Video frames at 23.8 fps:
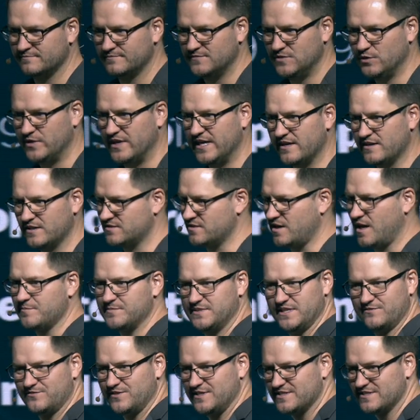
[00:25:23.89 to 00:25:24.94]
You can't adopt
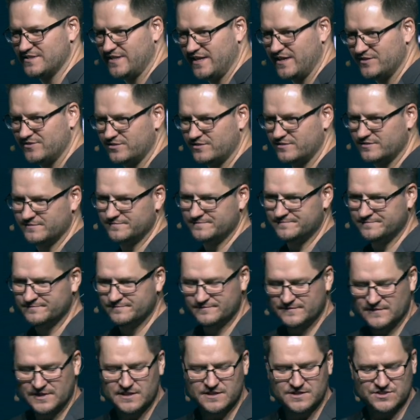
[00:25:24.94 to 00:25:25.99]
every standard.
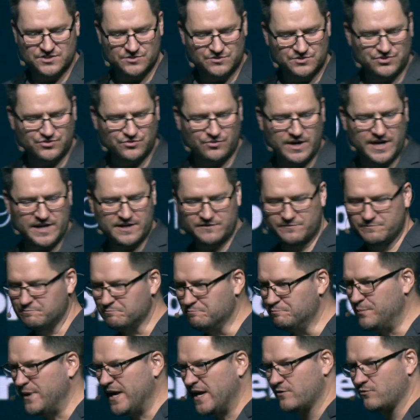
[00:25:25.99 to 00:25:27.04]
So try to
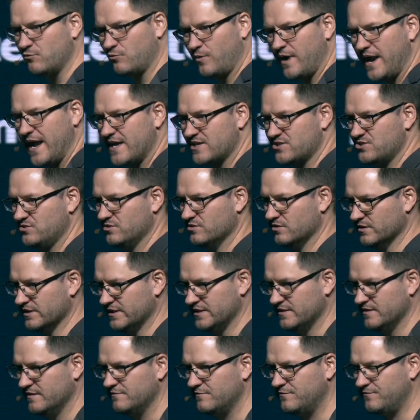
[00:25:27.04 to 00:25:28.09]
bet
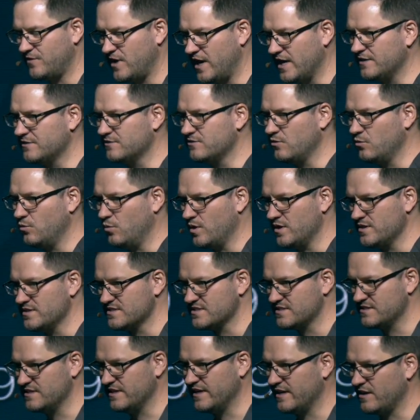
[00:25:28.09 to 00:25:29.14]
rationally. Find the
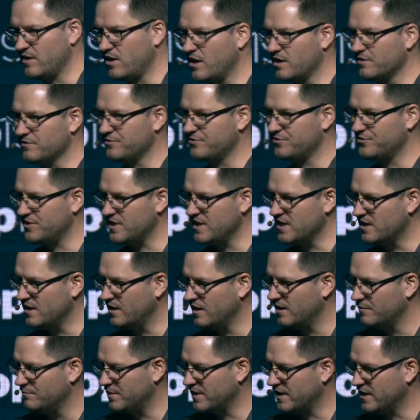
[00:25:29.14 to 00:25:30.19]
ones that are thinking
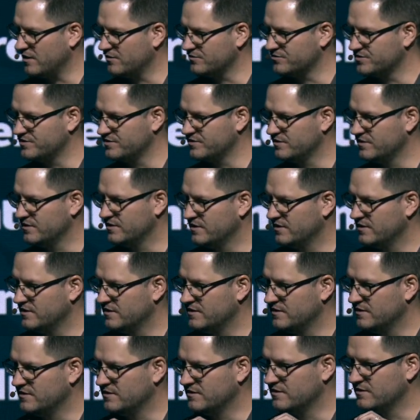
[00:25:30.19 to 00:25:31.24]
about
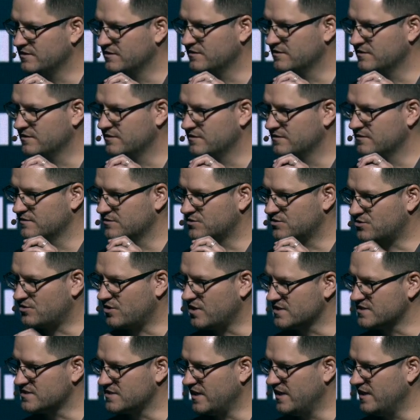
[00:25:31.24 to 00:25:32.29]

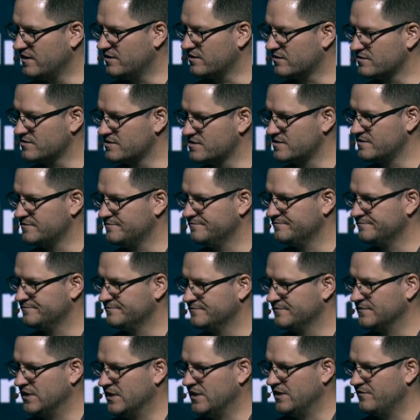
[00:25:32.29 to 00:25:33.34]
trust anchors.
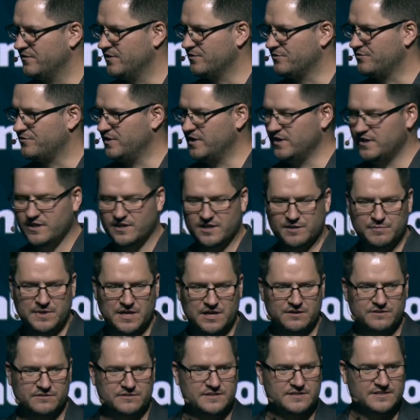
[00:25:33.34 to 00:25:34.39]
They're thinking
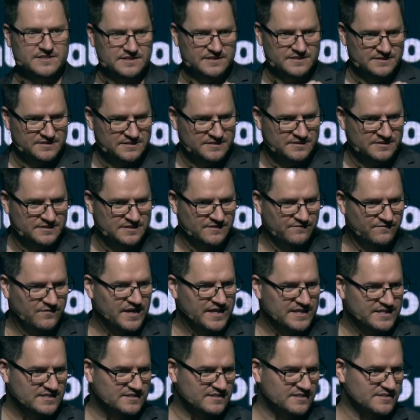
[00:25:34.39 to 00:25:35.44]
about
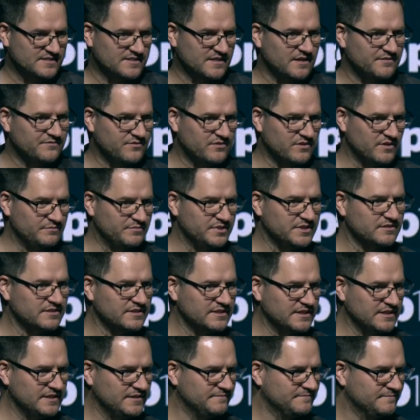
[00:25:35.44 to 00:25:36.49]
device
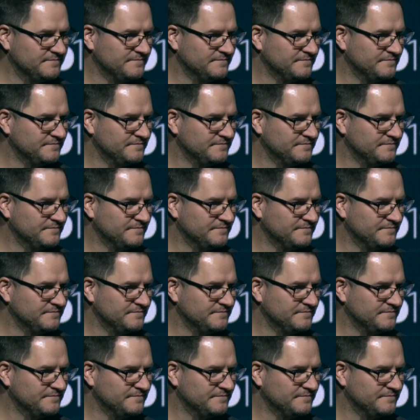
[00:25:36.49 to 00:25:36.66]
discoverability.